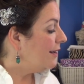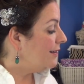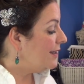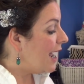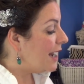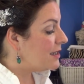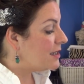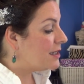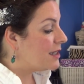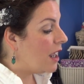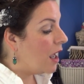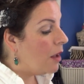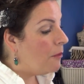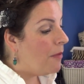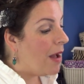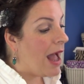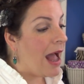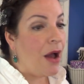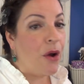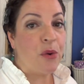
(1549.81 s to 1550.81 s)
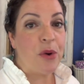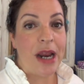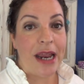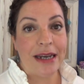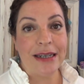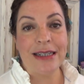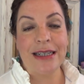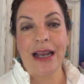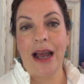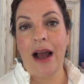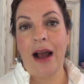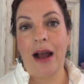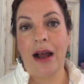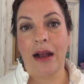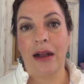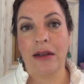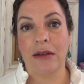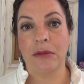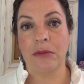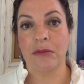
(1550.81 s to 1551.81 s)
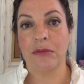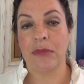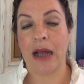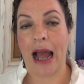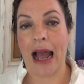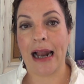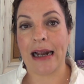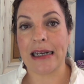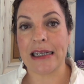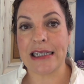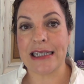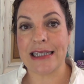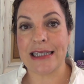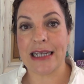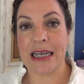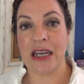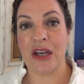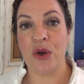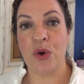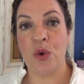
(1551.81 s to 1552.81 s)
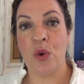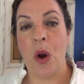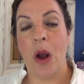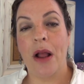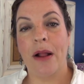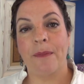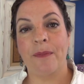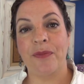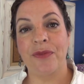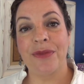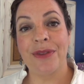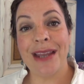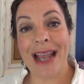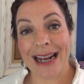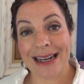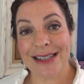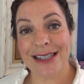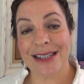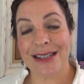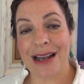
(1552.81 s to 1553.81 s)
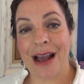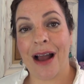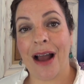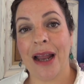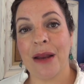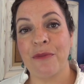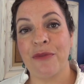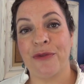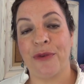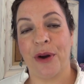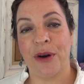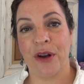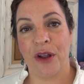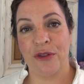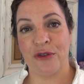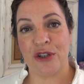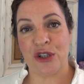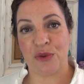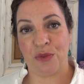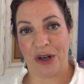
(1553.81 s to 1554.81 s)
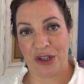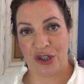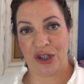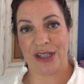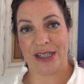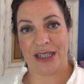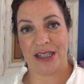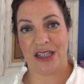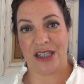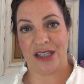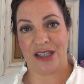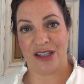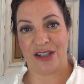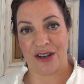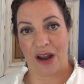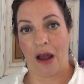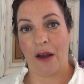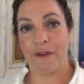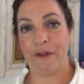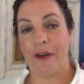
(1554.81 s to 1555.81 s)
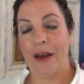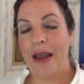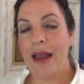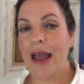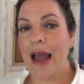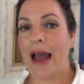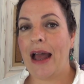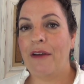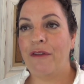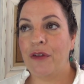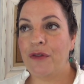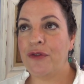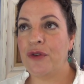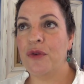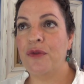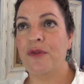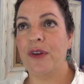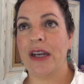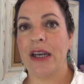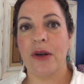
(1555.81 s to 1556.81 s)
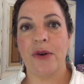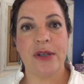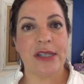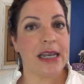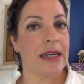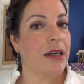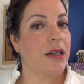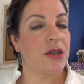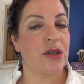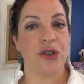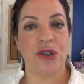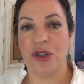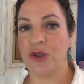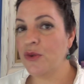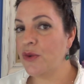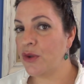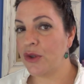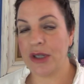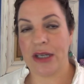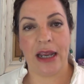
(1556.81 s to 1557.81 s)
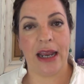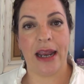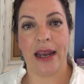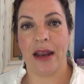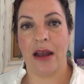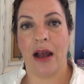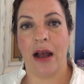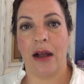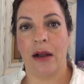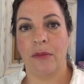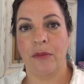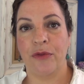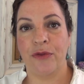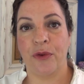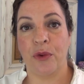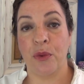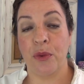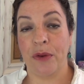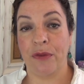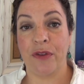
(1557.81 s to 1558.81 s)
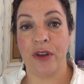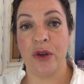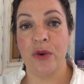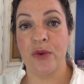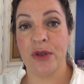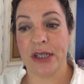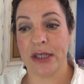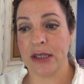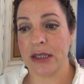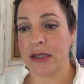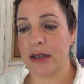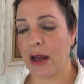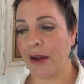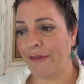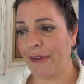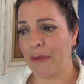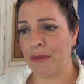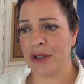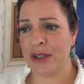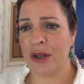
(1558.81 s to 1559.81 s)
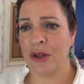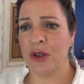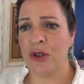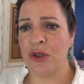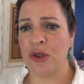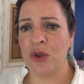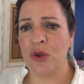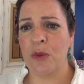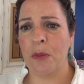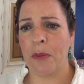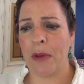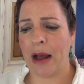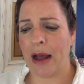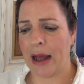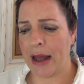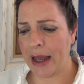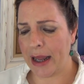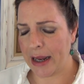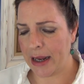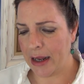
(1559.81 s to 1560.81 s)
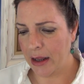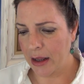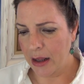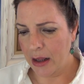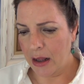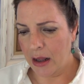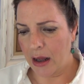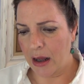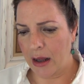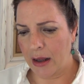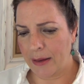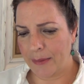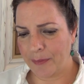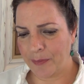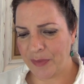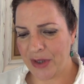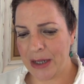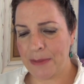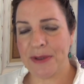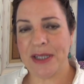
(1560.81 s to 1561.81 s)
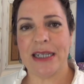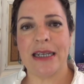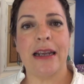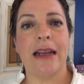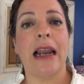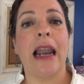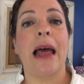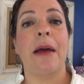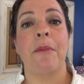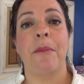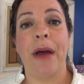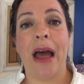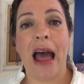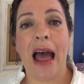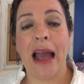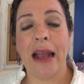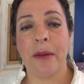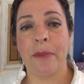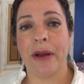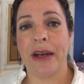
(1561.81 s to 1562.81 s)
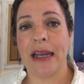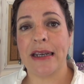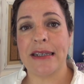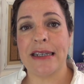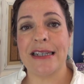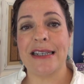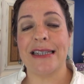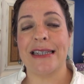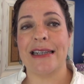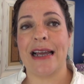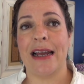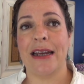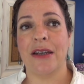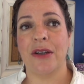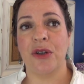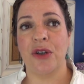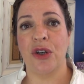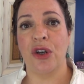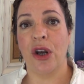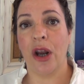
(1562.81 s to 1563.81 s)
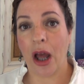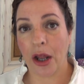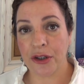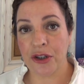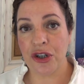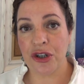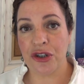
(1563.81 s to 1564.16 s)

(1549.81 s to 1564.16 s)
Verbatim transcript: that's about it. um, I'll see you next time for another swatches and stuff. I have a few videos I need to do today um, for review Reviews and stuff. I was gonna do my um, Ipsy Glam Bag, but I decided not